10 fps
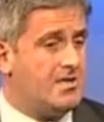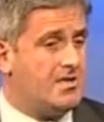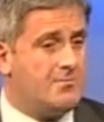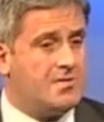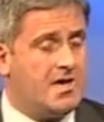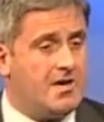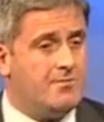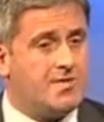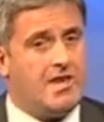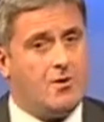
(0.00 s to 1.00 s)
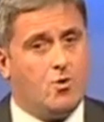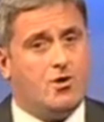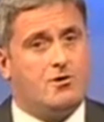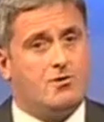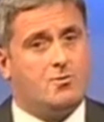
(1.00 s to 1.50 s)
Sometimes in a
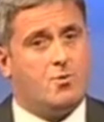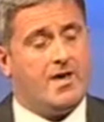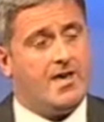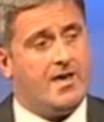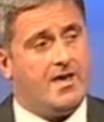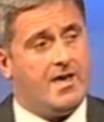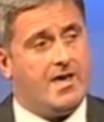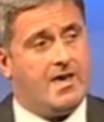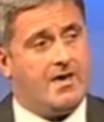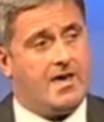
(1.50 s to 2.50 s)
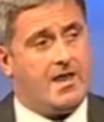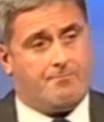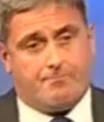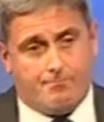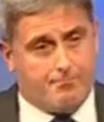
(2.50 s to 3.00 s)
world where, and
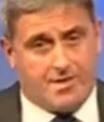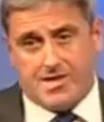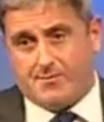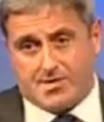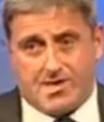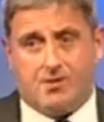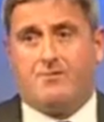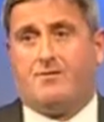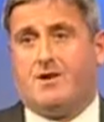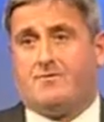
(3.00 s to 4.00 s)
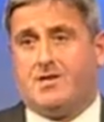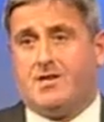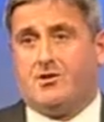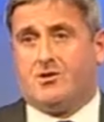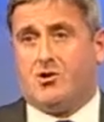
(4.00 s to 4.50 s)
I've been there myself, I've
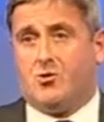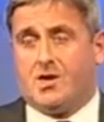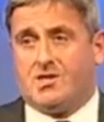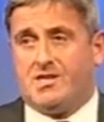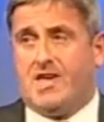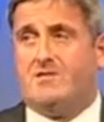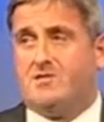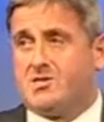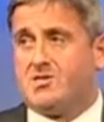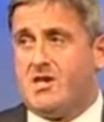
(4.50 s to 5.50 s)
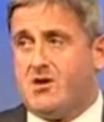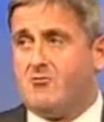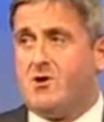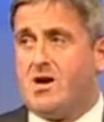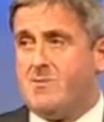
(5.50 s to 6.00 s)
done it, you can tend to see
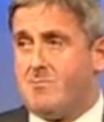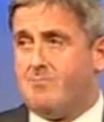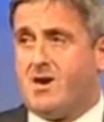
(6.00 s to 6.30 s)
crime in